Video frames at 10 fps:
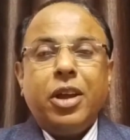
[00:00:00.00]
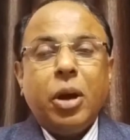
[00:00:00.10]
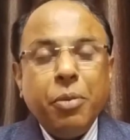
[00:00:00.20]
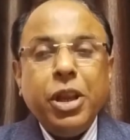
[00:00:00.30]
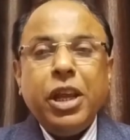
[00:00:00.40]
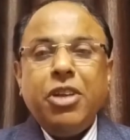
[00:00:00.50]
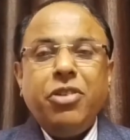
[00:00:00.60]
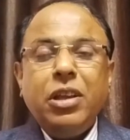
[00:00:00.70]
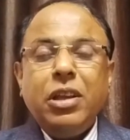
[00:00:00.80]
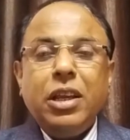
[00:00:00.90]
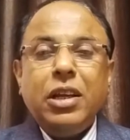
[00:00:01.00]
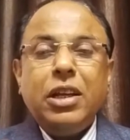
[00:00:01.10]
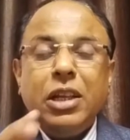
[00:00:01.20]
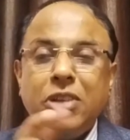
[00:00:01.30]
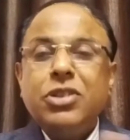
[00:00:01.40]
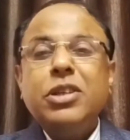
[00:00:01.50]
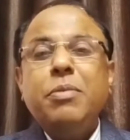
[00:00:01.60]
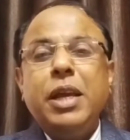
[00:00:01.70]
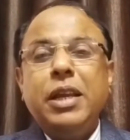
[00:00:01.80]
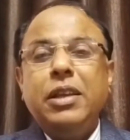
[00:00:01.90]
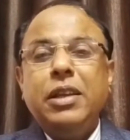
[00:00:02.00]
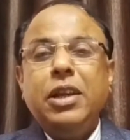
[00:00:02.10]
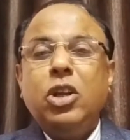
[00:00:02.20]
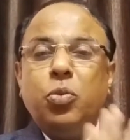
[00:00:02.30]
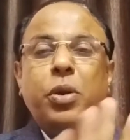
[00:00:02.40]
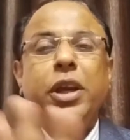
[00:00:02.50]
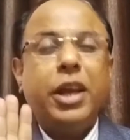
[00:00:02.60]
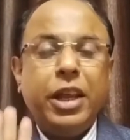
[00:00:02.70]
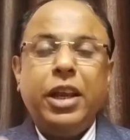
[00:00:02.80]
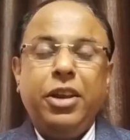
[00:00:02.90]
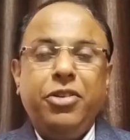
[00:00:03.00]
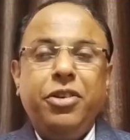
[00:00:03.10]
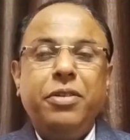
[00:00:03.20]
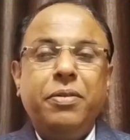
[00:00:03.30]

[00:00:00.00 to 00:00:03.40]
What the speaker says: Communication doesn't mean speaking in English.